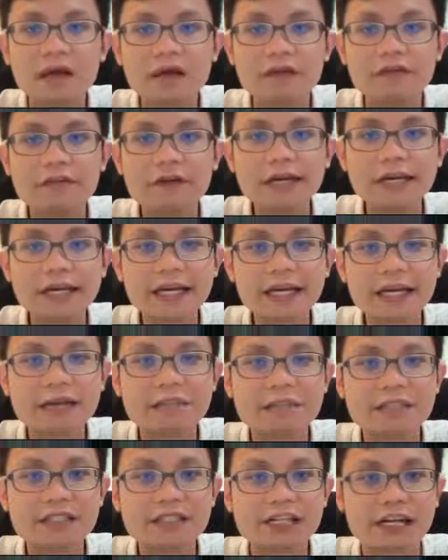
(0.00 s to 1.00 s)
Three can
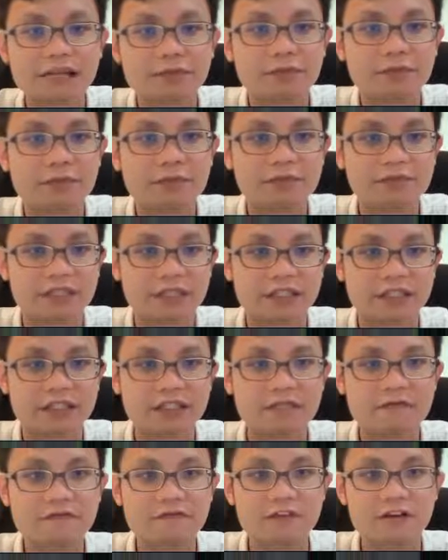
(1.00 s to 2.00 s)
ABC are pushed at the
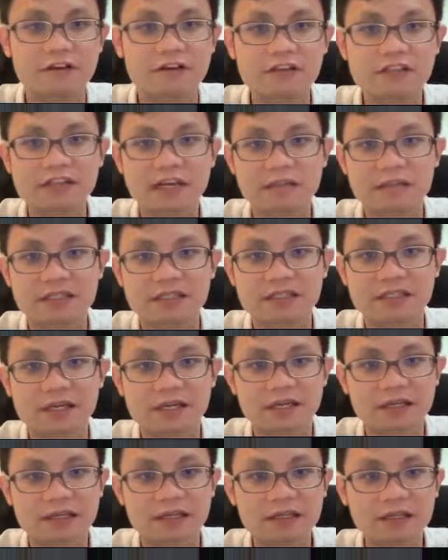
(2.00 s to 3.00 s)
same force, time is
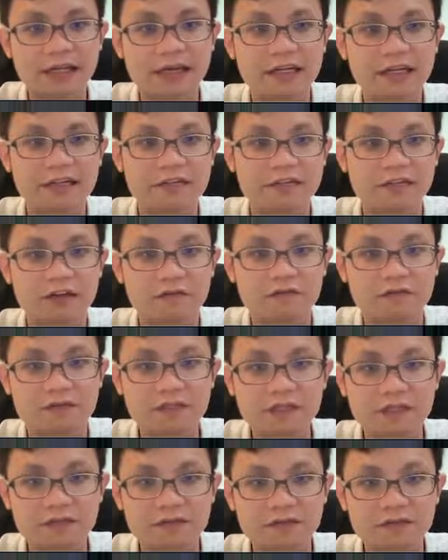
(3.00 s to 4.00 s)
taken and is
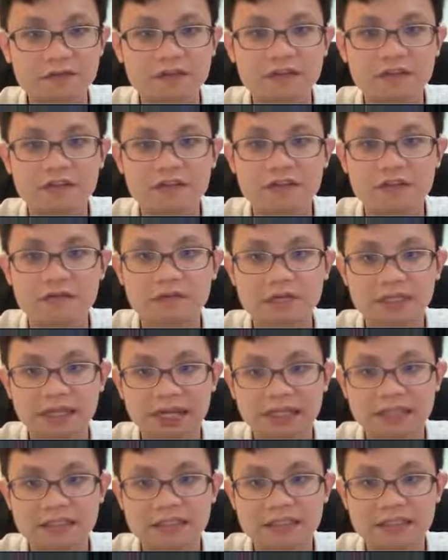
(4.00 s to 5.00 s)
observed. So we
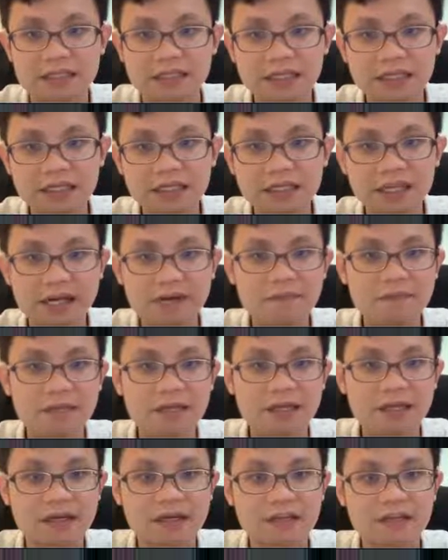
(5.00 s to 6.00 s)
can see time
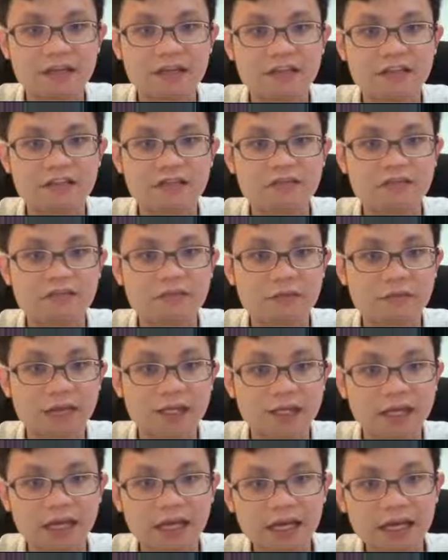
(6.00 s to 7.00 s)
taken is 2
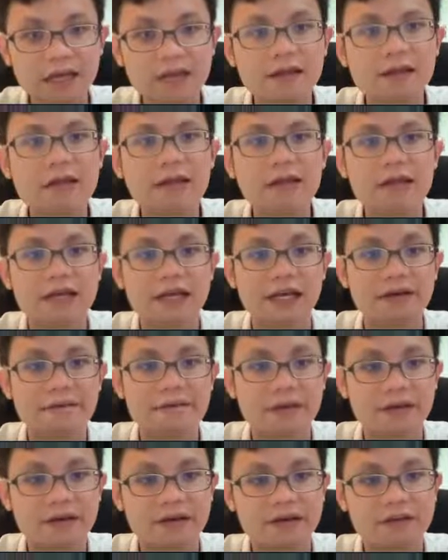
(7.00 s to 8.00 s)
minutes, time
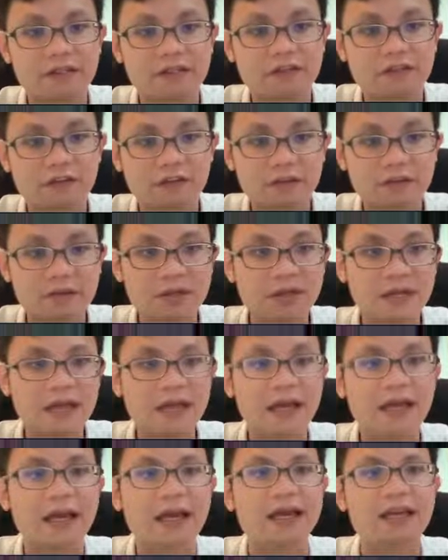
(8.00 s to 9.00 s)
taken is 4
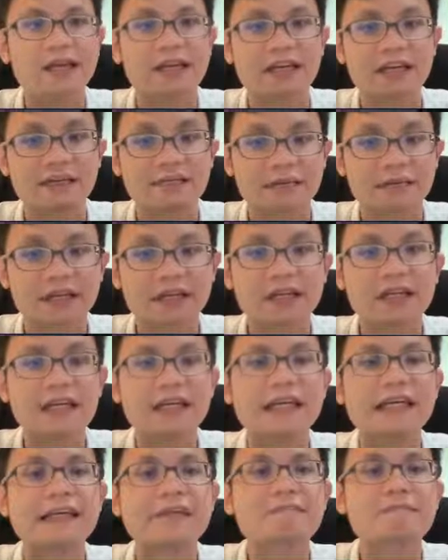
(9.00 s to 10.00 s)
minutes, and time taken
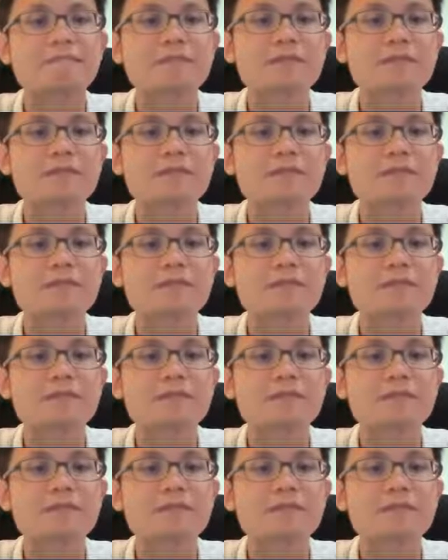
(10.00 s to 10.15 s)
is